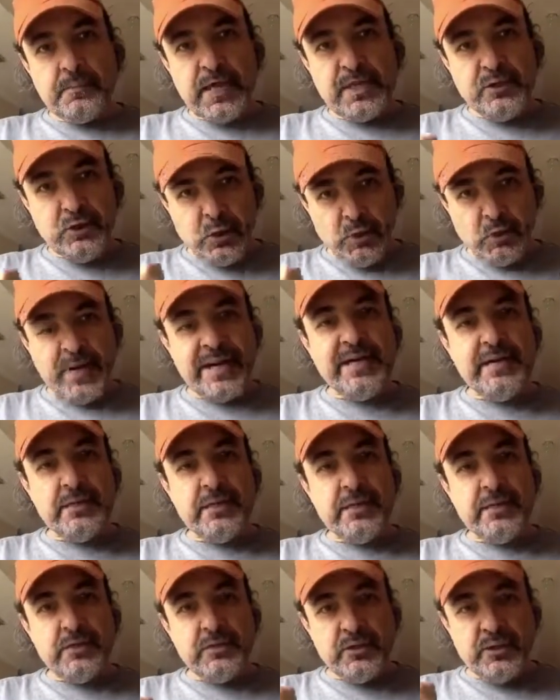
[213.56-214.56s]
and Ukraine
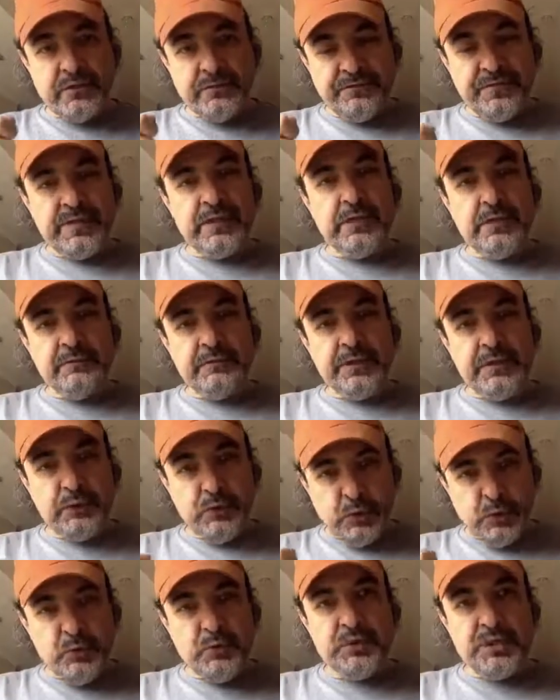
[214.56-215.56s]
is definitively
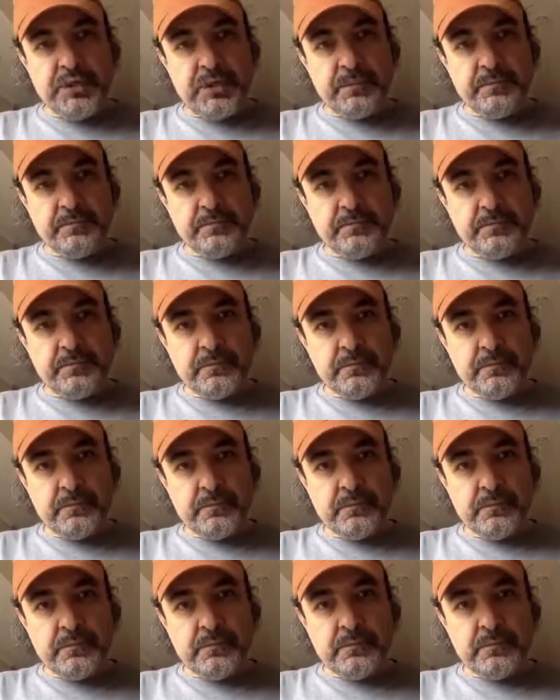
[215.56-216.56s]
losing.
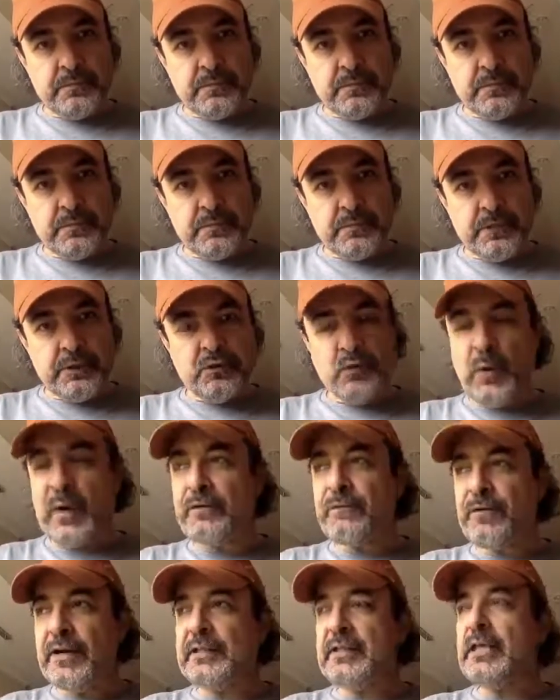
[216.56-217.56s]
It's
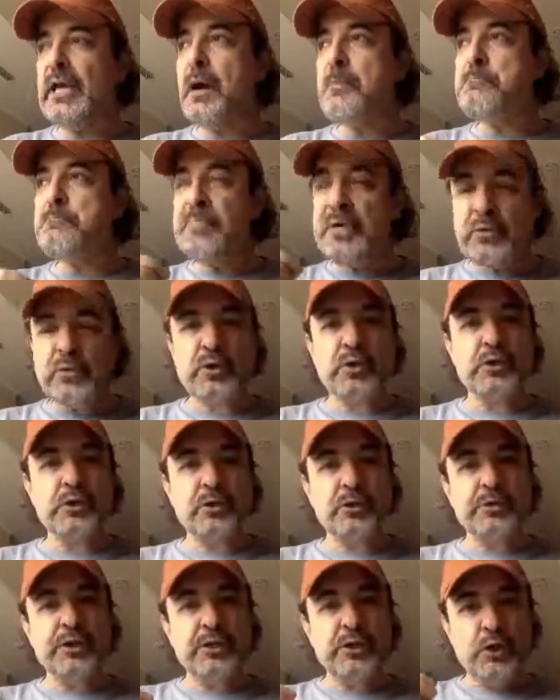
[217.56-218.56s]
quite frankly a
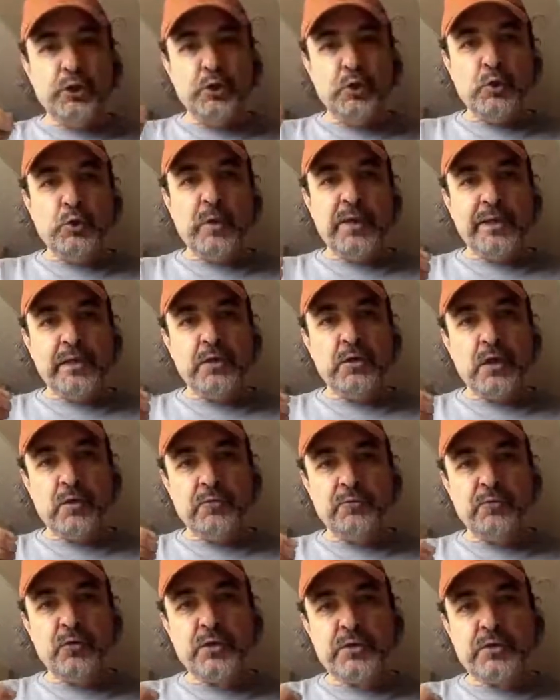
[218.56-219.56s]
miracle that the Ukrainian
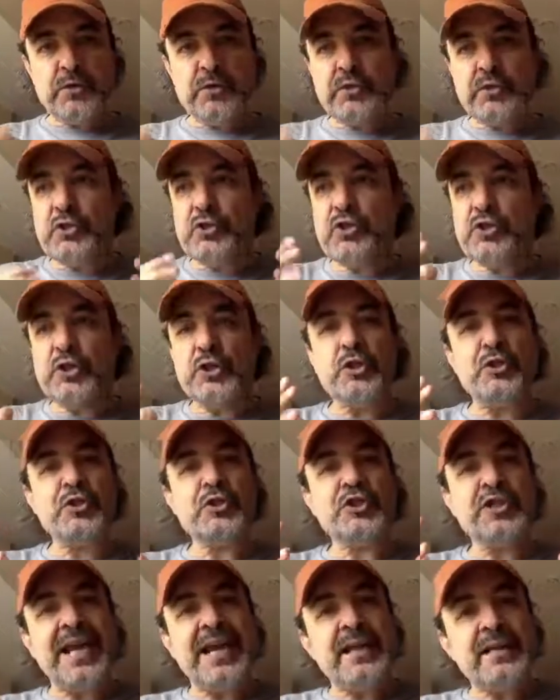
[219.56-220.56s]
armed forces is still
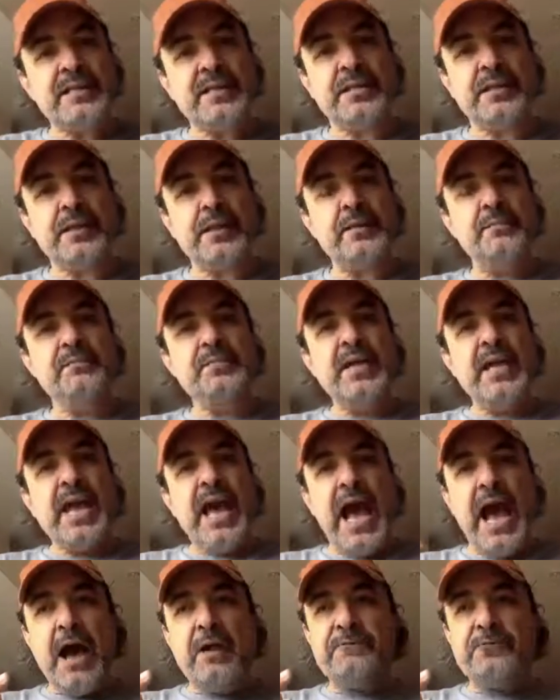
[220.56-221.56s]
standing
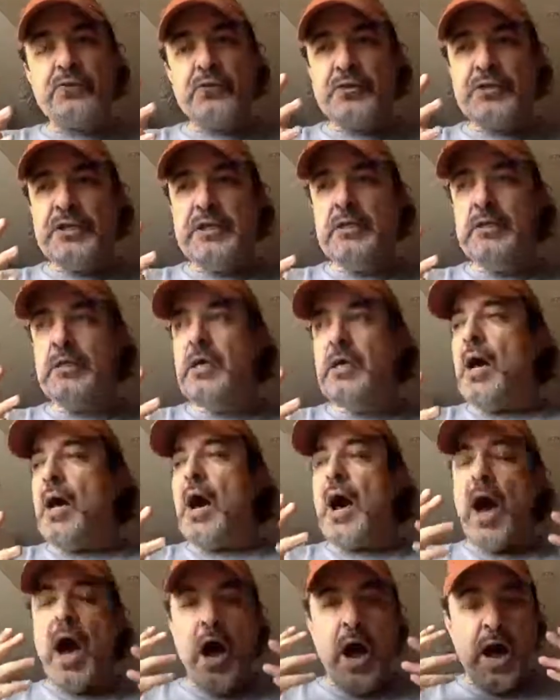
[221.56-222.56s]
after the
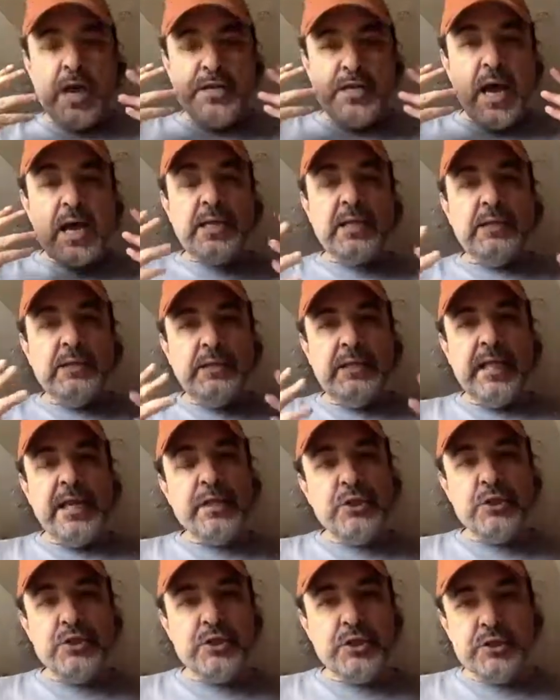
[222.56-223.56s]

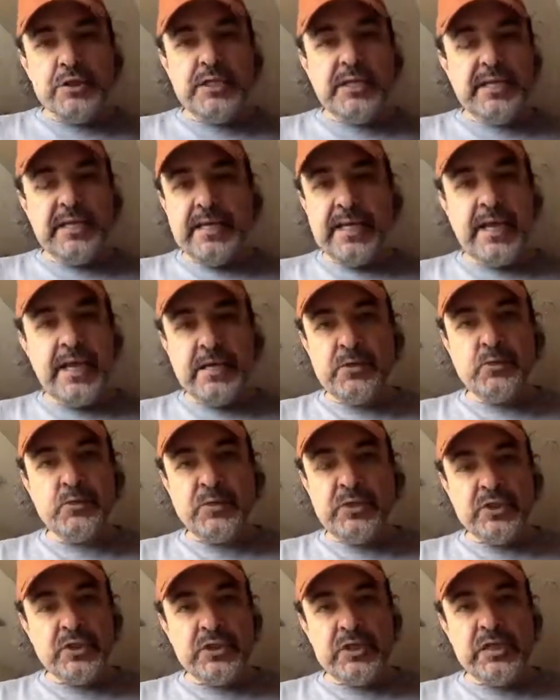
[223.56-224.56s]
annihilation it has
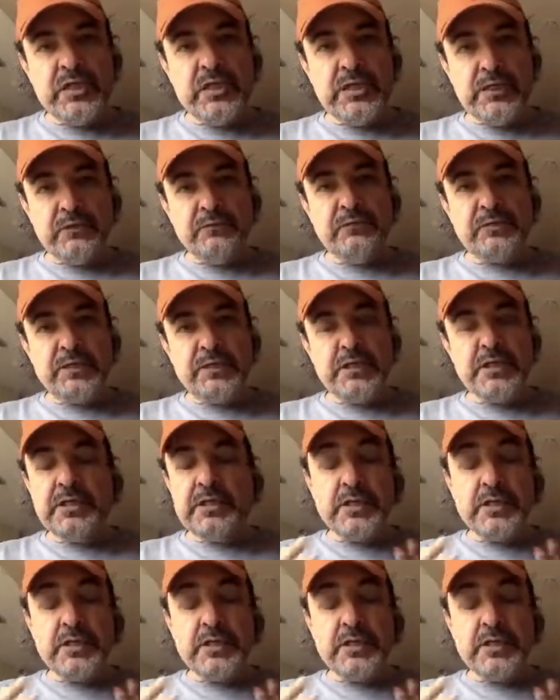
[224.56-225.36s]
received. It